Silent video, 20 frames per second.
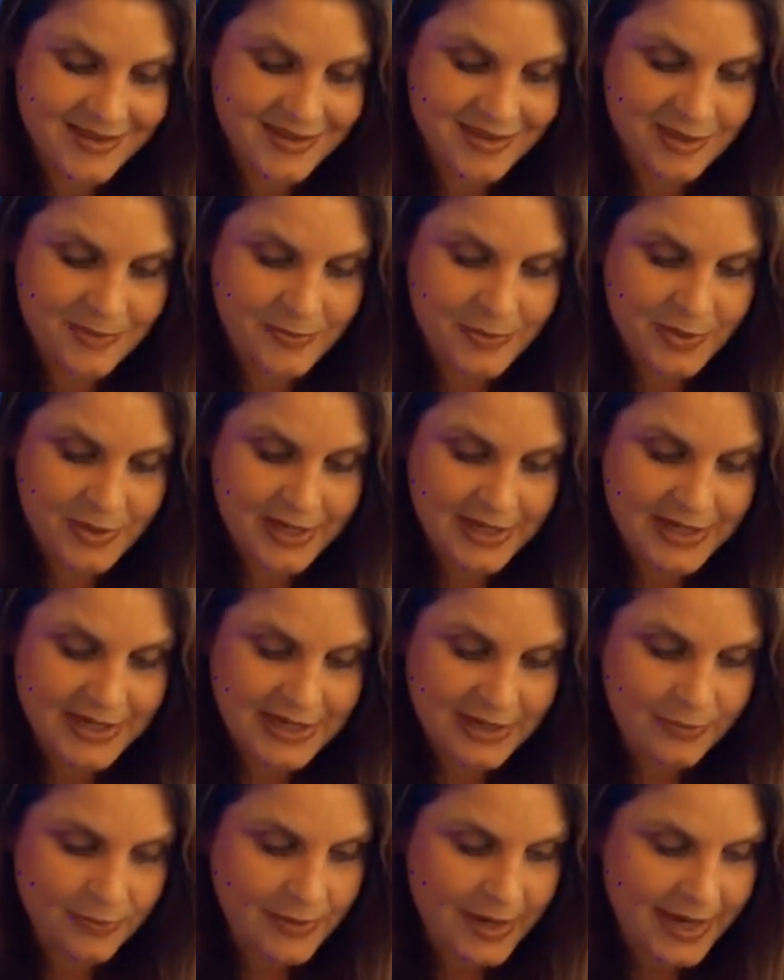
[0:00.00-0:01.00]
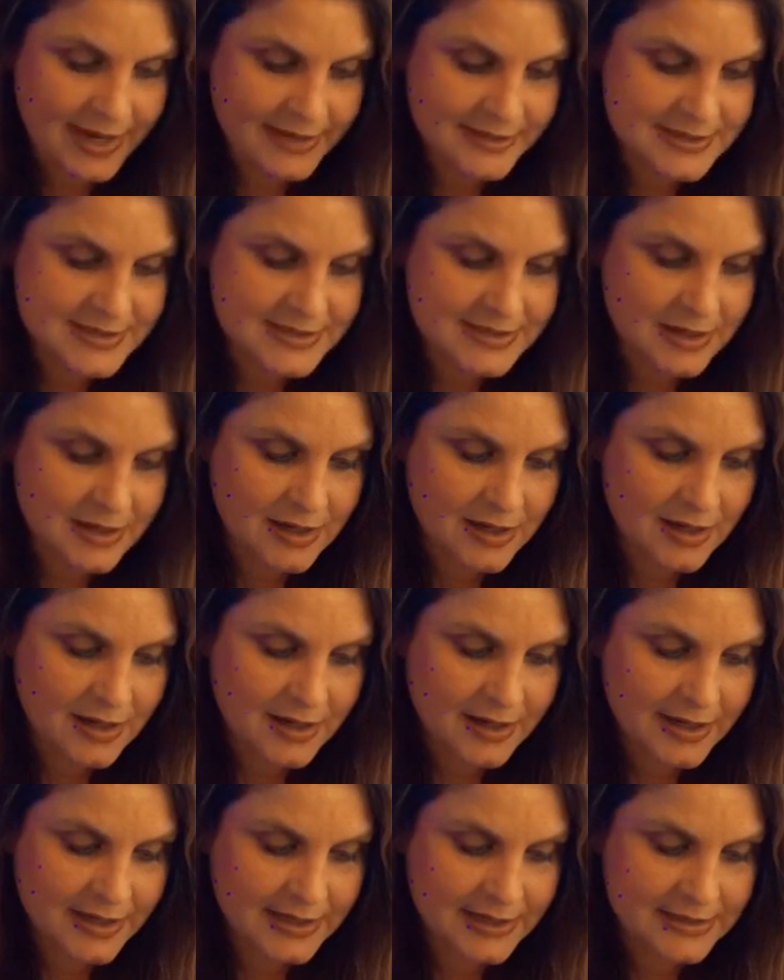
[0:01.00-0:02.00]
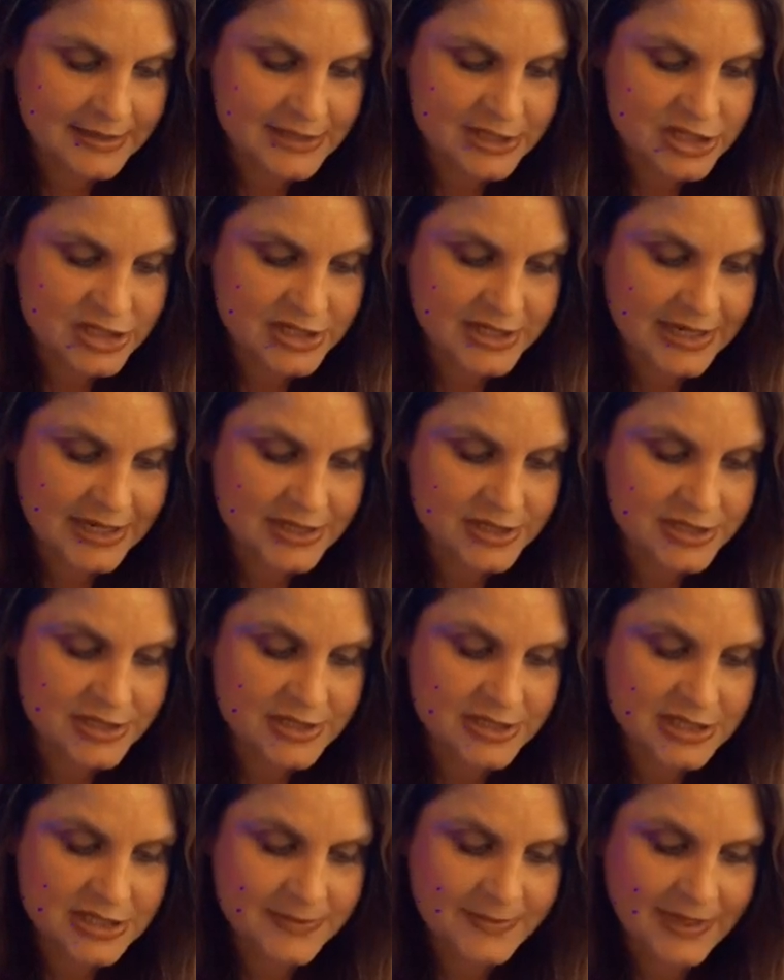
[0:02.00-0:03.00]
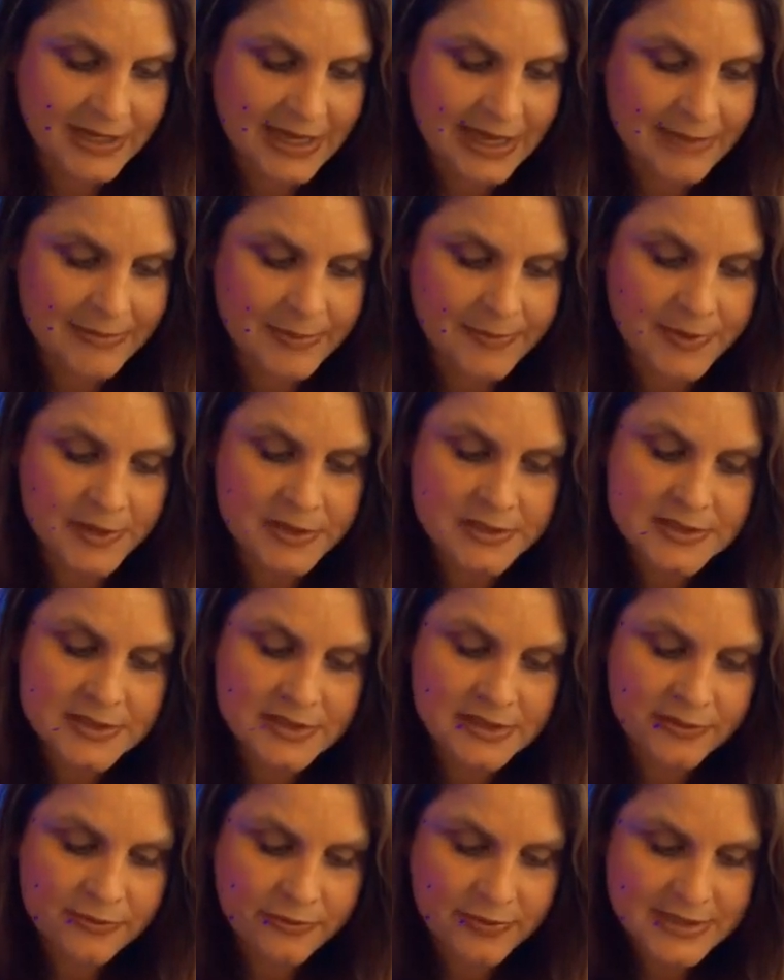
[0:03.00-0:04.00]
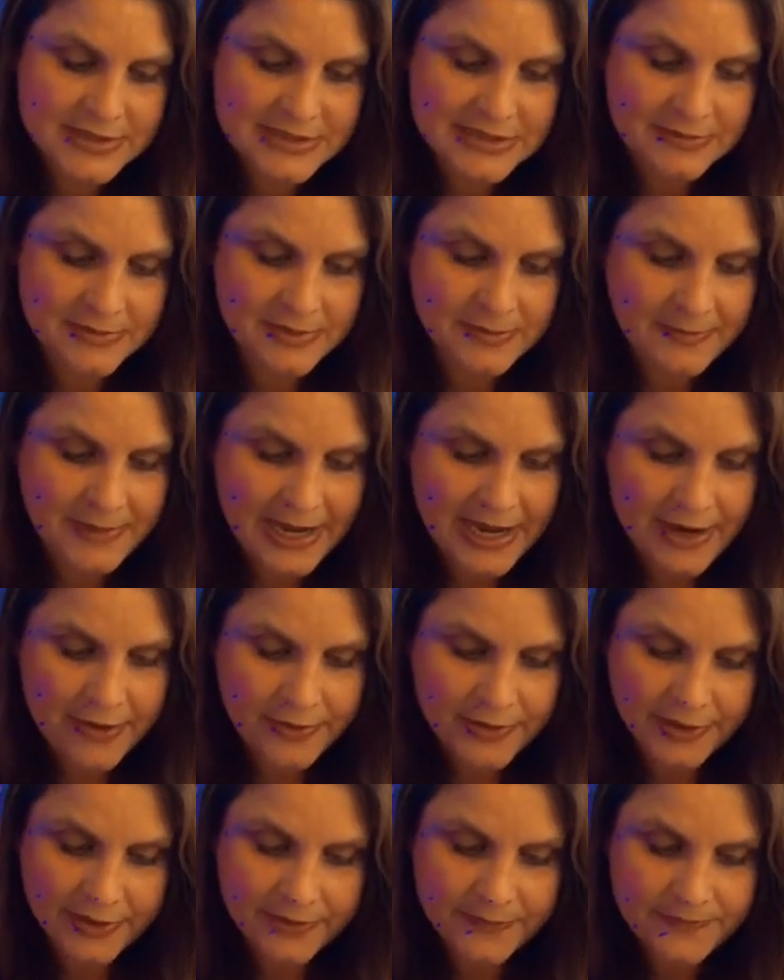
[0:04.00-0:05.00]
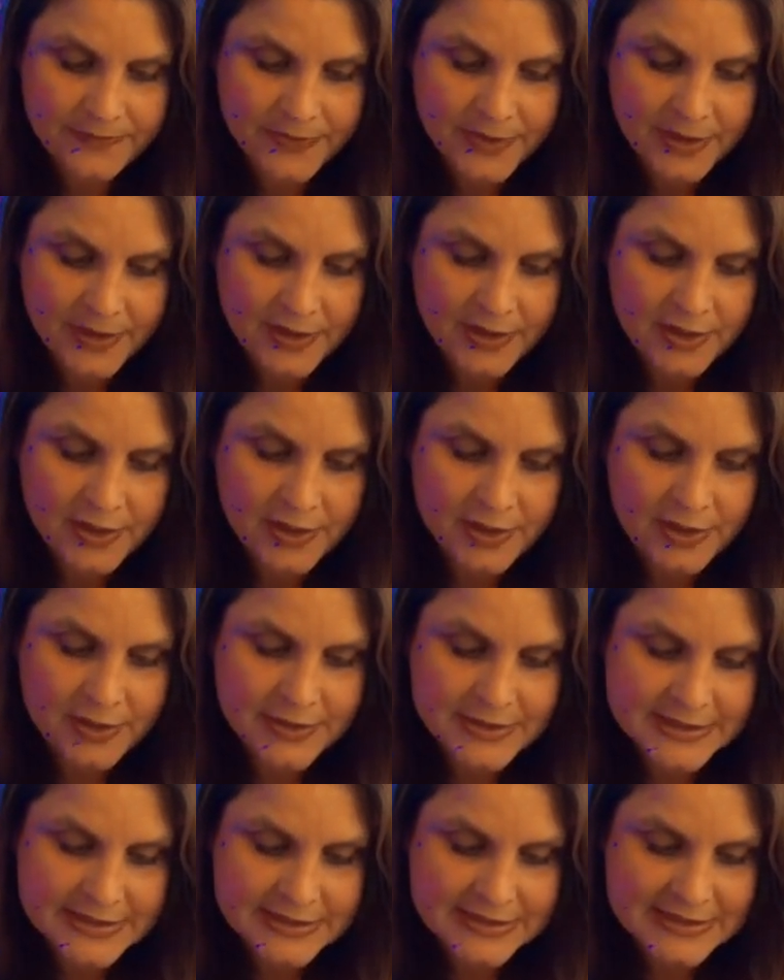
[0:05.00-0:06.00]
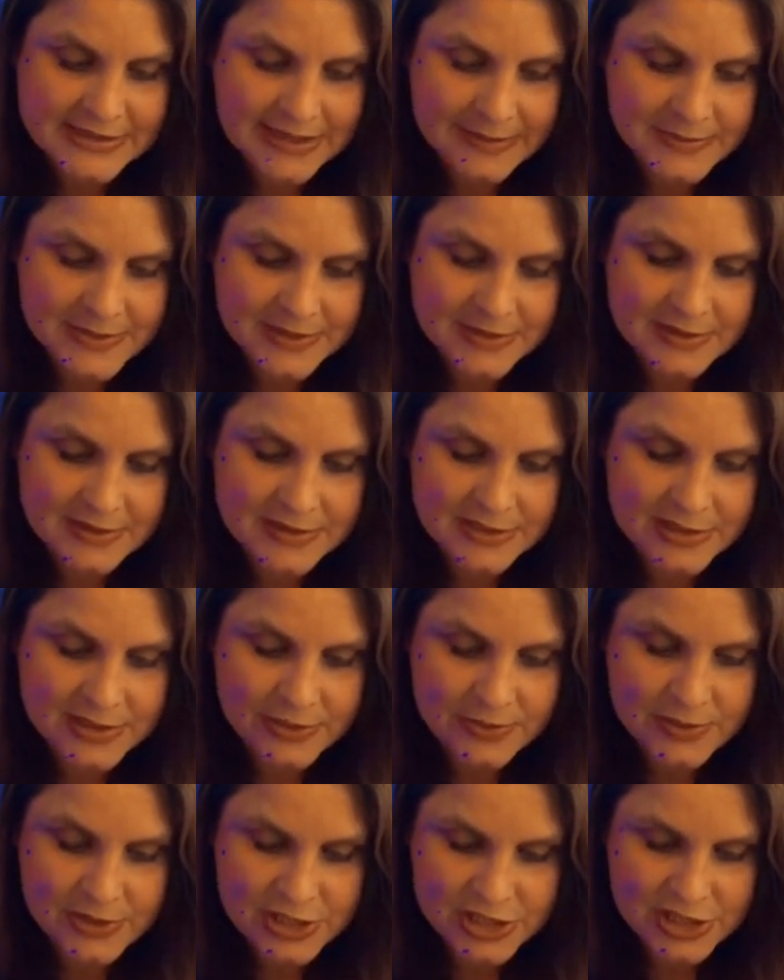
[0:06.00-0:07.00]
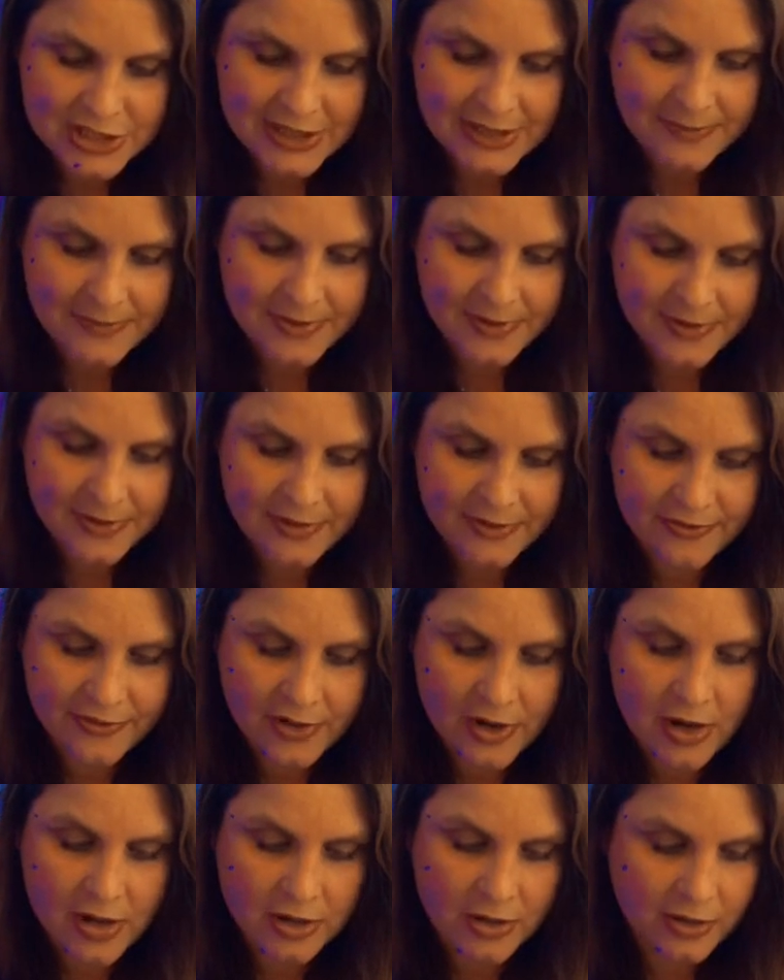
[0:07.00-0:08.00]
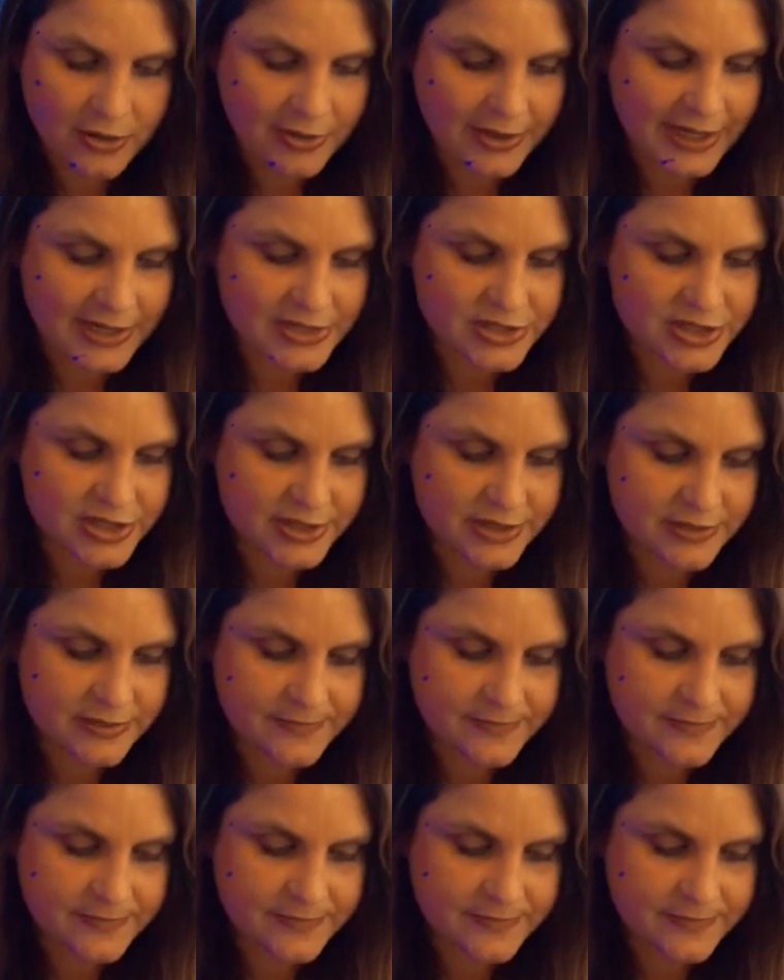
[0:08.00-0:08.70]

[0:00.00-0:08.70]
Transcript: The Munay key rites are an initiation to become a person of wisdom and power who has accepted the stewardship for all creation.